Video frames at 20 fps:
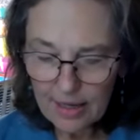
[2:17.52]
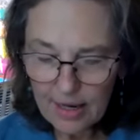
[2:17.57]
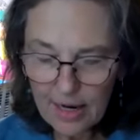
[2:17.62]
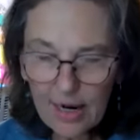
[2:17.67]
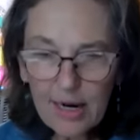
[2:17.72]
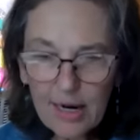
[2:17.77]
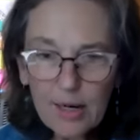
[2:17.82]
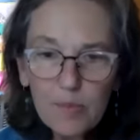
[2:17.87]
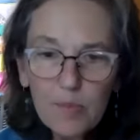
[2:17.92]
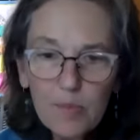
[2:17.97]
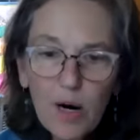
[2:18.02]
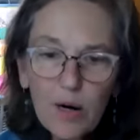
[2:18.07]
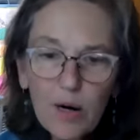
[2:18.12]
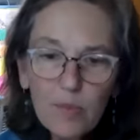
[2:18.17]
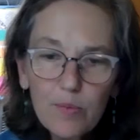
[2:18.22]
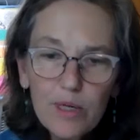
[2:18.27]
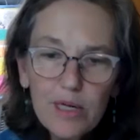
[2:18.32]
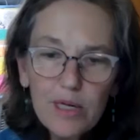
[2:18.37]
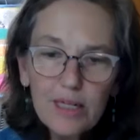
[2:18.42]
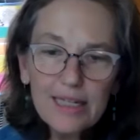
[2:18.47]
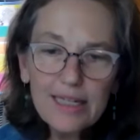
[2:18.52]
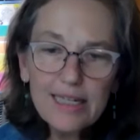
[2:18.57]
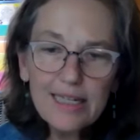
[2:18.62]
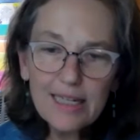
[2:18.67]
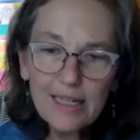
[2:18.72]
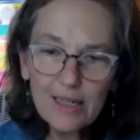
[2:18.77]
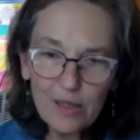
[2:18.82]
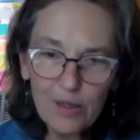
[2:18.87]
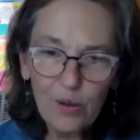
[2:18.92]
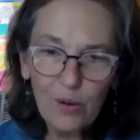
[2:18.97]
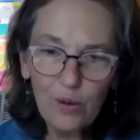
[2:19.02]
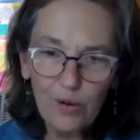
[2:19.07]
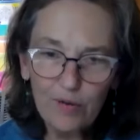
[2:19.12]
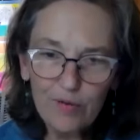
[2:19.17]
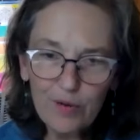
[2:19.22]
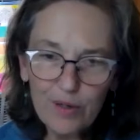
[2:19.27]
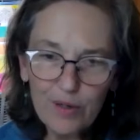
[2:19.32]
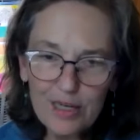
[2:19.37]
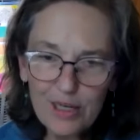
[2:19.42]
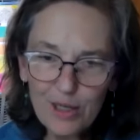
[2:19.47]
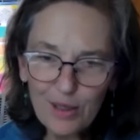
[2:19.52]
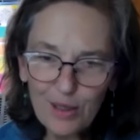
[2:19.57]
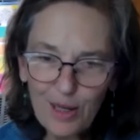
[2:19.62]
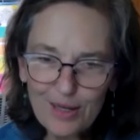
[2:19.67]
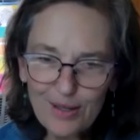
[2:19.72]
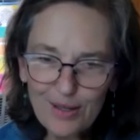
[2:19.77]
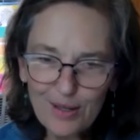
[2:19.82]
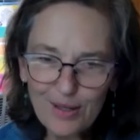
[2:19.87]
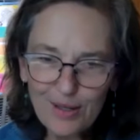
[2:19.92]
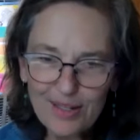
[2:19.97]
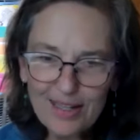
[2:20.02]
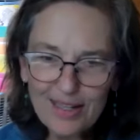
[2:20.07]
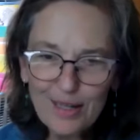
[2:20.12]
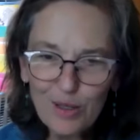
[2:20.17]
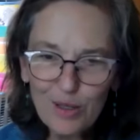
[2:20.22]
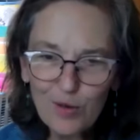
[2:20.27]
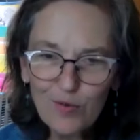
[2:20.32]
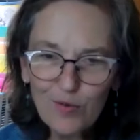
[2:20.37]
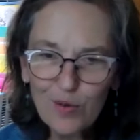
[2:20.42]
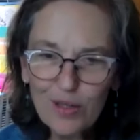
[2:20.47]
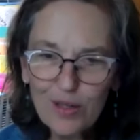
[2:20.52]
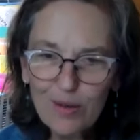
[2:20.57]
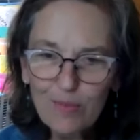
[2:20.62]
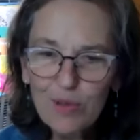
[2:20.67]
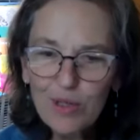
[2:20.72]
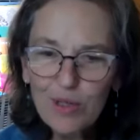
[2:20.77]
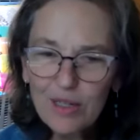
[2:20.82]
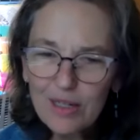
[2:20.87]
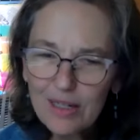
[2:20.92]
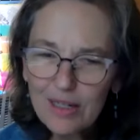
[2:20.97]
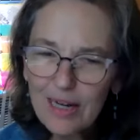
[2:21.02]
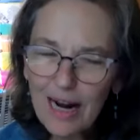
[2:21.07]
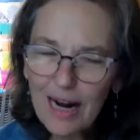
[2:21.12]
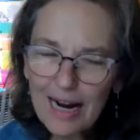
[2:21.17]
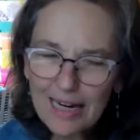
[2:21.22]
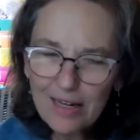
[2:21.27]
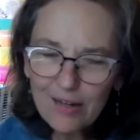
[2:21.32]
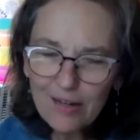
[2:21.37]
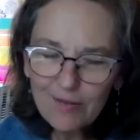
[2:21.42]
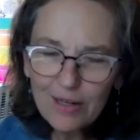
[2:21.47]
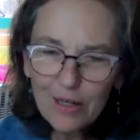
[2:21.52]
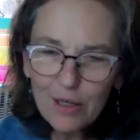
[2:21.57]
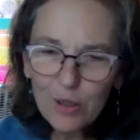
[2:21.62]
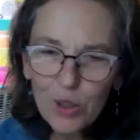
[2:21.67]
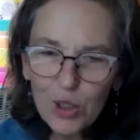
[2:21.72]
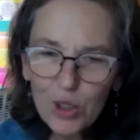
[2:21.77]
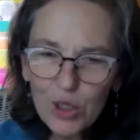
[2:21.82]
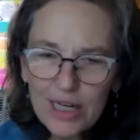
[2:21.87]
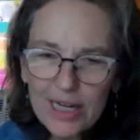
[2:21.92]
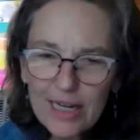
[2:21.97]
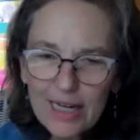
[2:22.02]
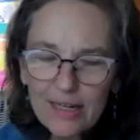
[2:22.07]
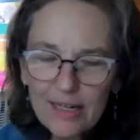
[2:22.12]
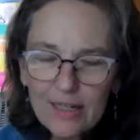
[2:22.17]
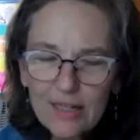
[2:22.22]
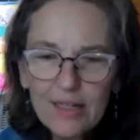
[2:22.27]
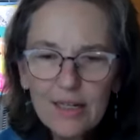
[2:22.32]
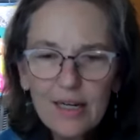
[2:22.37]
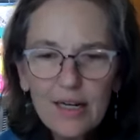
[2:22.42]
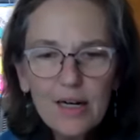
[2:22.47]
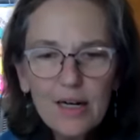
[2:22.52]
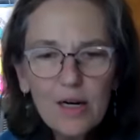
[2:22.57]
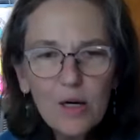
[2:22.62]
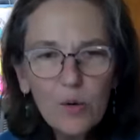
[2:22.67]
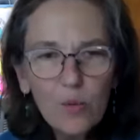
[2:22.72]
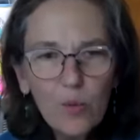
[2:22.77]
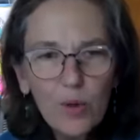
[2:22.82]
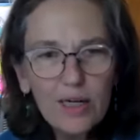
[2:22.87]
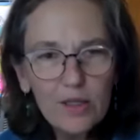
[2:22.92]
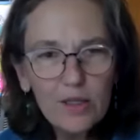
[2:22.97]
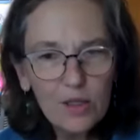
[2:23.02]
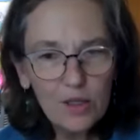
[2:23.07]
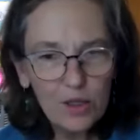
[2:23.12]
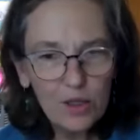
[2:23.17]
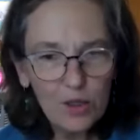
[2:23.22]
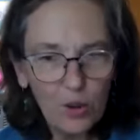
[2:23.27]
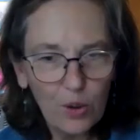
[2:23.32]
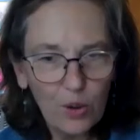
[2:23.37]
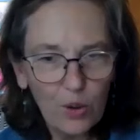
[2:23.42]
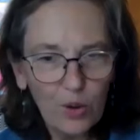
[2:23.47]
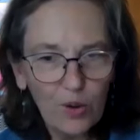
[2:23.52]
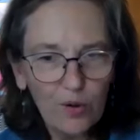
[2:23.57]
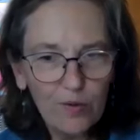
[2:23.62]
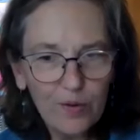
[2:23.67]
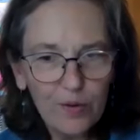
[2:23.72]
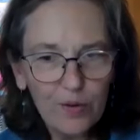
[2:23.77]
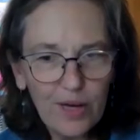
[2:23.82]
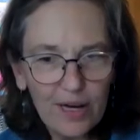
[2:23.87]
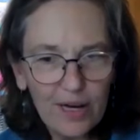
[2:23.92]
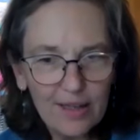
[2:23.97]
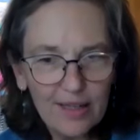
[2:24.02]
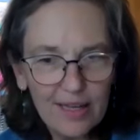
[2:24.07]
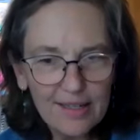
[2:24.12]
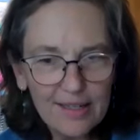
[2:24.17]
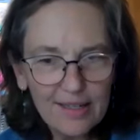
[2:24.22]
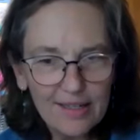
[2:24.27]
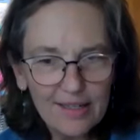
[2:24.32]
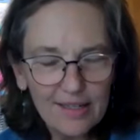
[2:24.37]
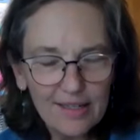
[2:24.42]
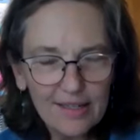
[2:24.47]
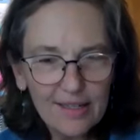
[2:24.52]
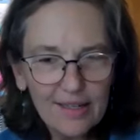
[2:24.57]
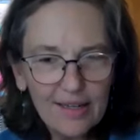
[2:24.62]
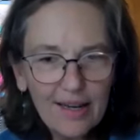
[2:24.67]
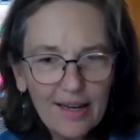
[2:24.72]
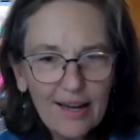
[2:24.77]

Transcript: A realistic goal for each lesson is for them to kind of understand what is the goal for that lesson.